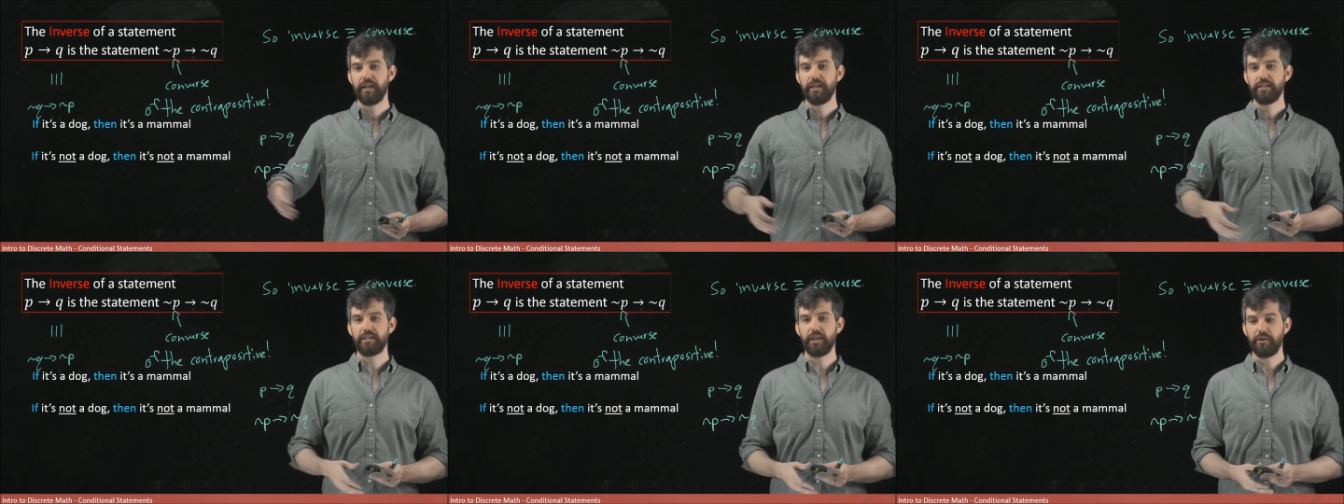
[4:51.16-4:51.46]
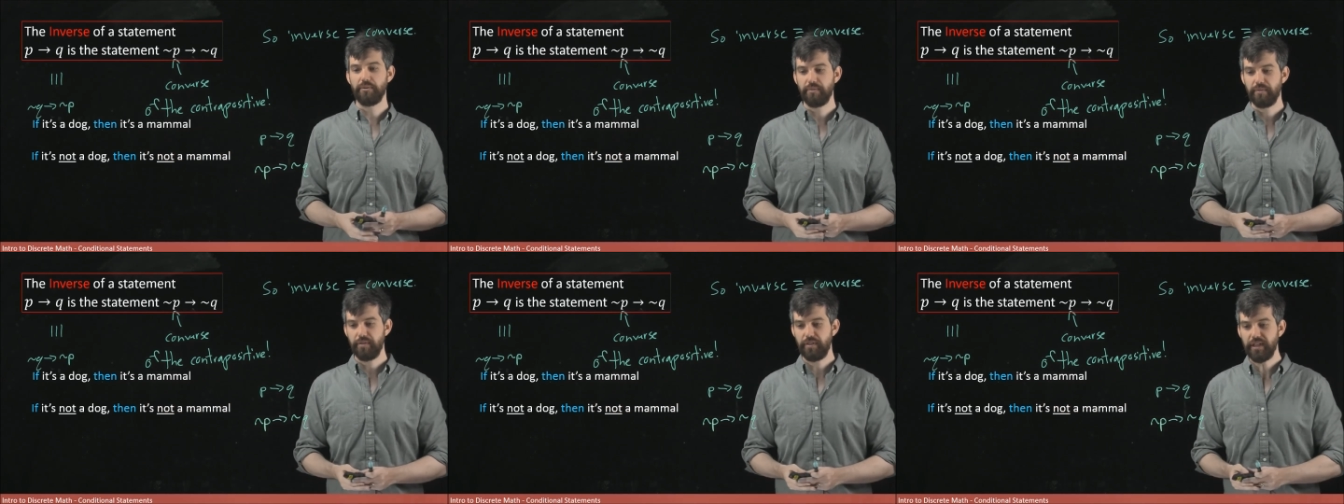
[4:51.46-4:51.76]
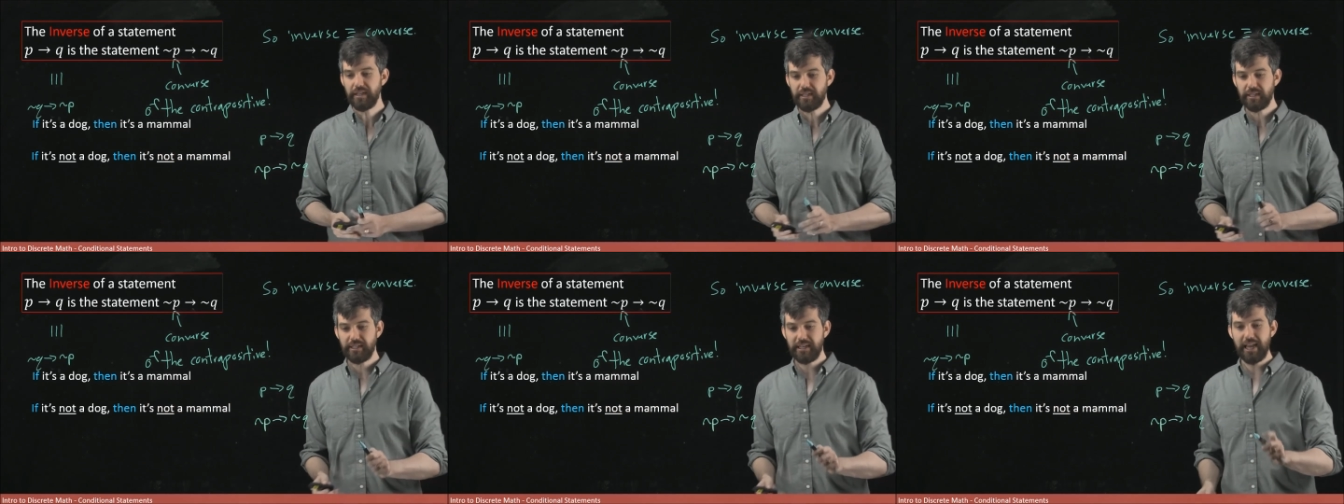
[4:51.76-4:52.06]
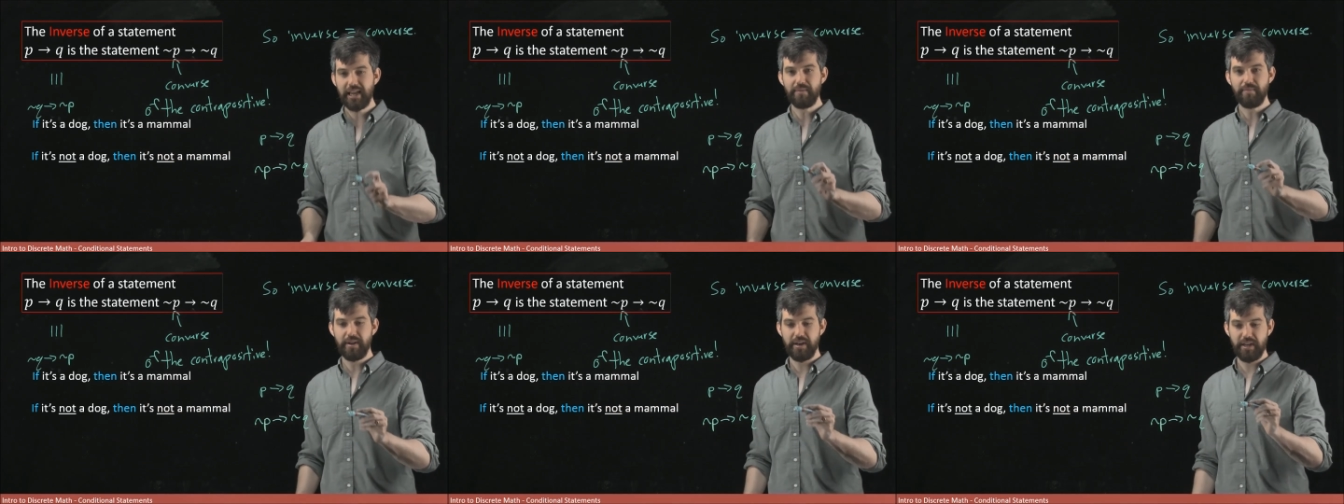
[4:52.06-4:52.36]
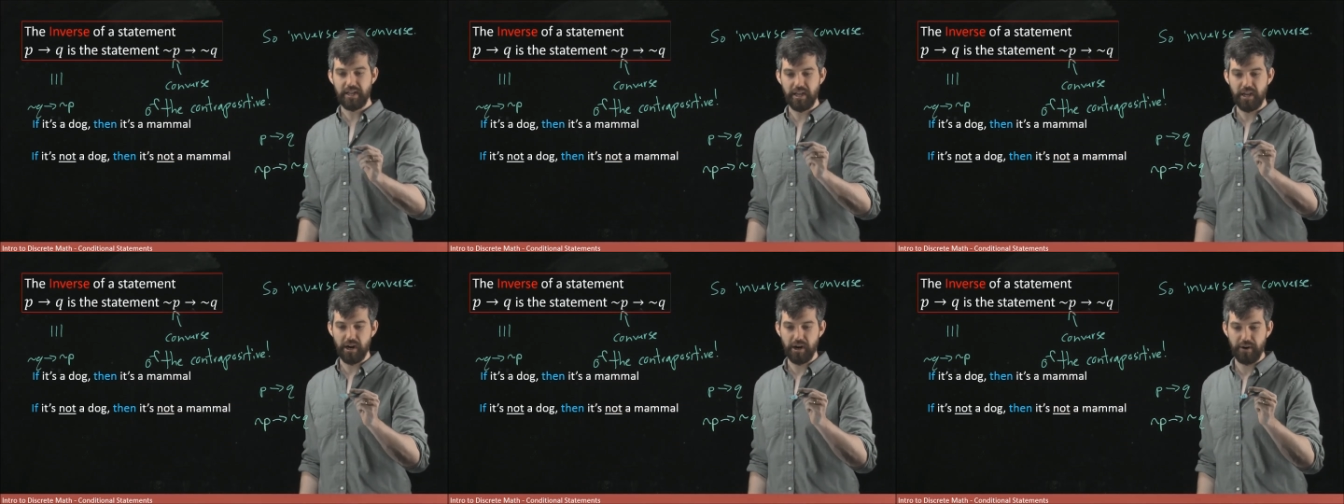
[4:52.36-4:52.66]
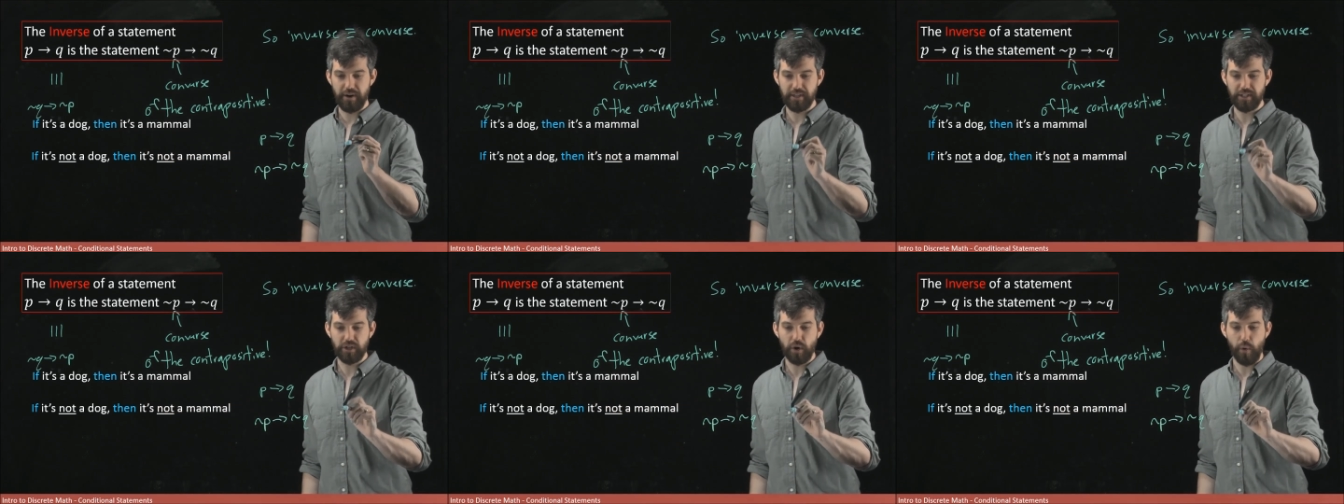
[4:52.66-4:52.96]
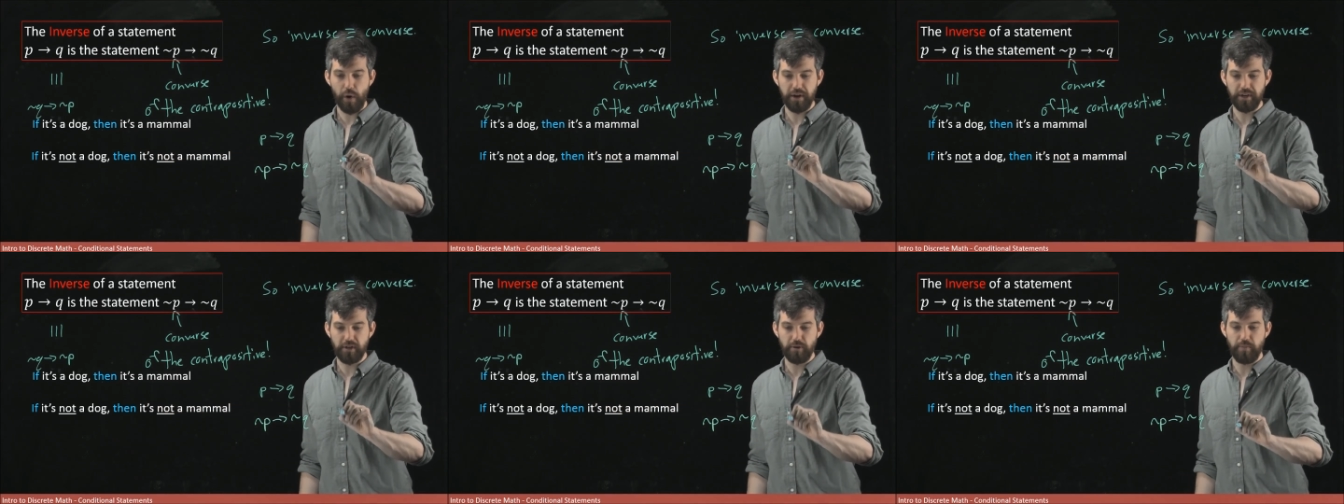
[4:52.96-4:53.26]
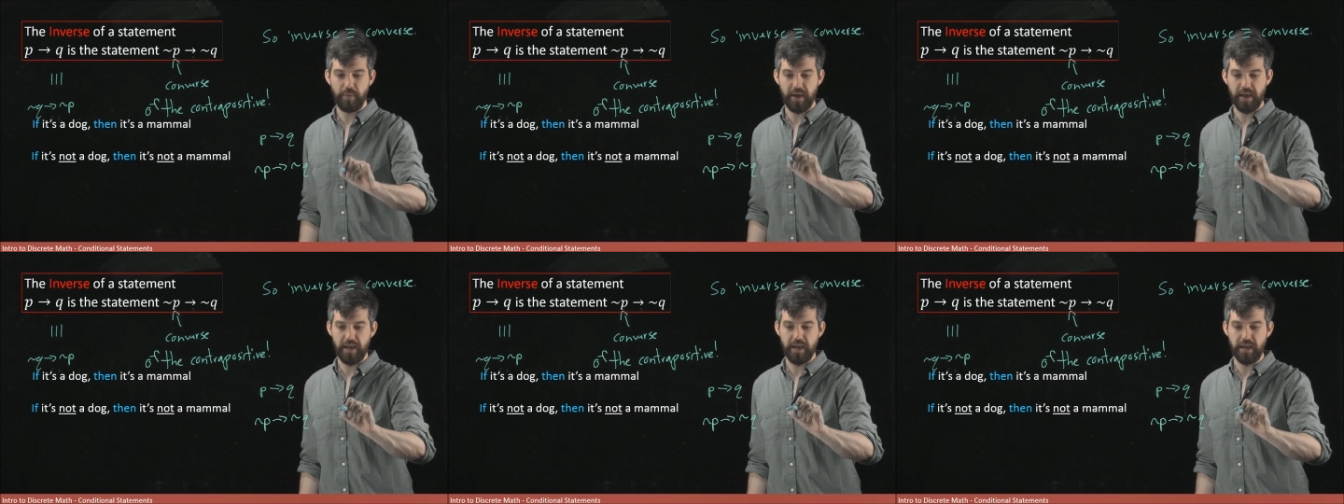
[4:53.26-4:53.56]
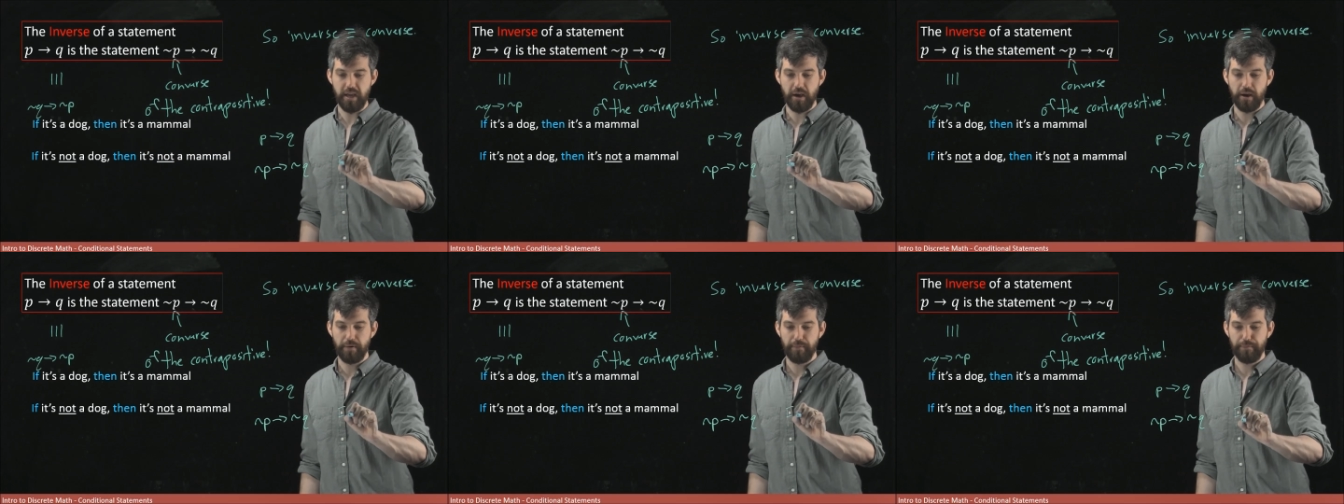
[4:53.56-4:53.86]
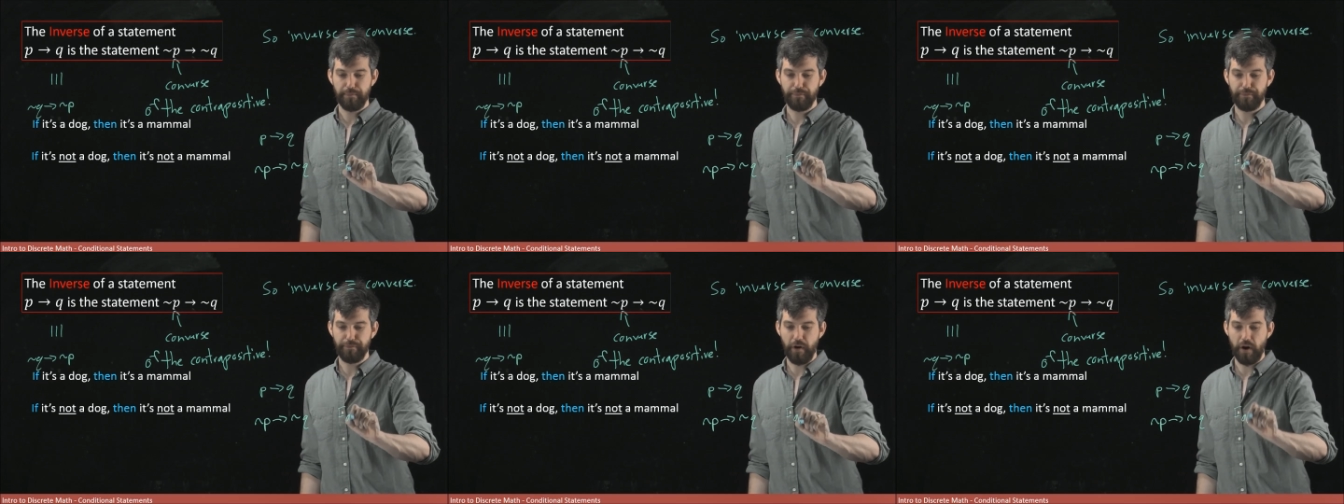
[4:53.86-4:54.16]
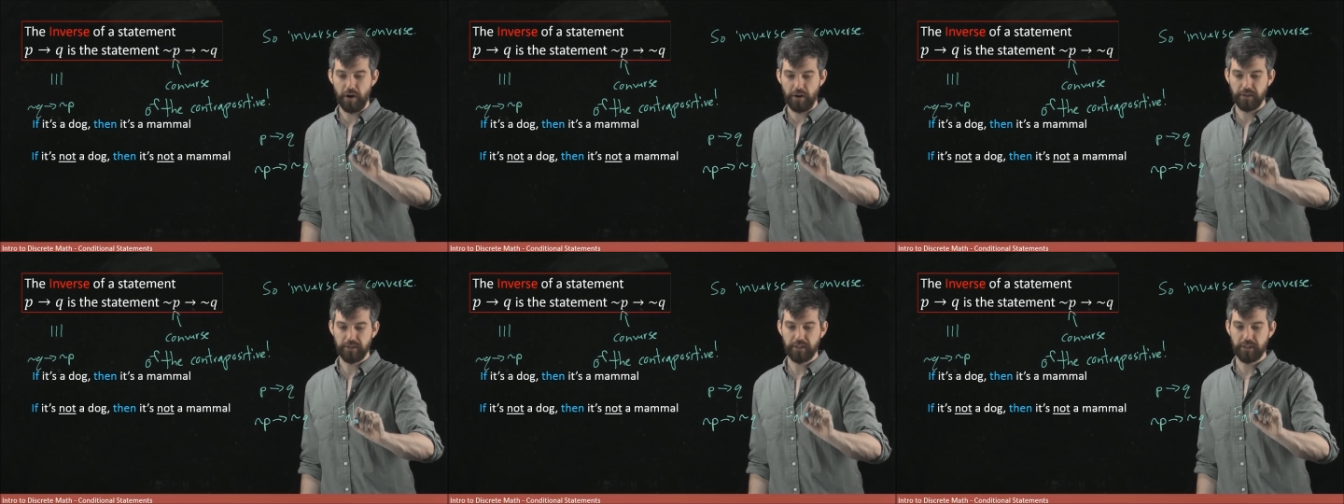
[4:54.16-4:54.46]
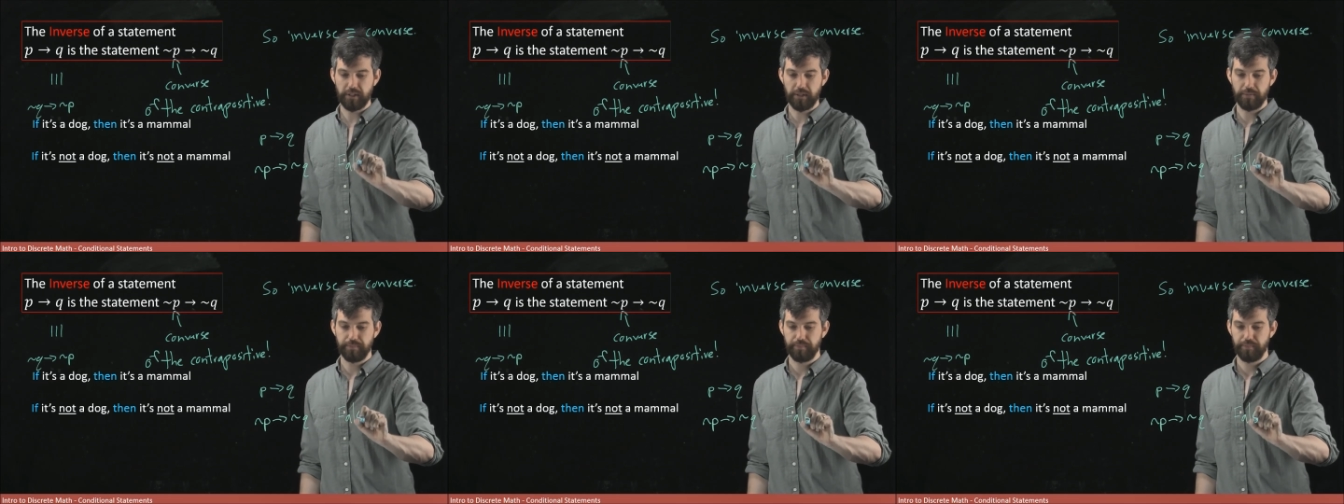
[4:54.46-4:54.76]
So this statement here is going to be false,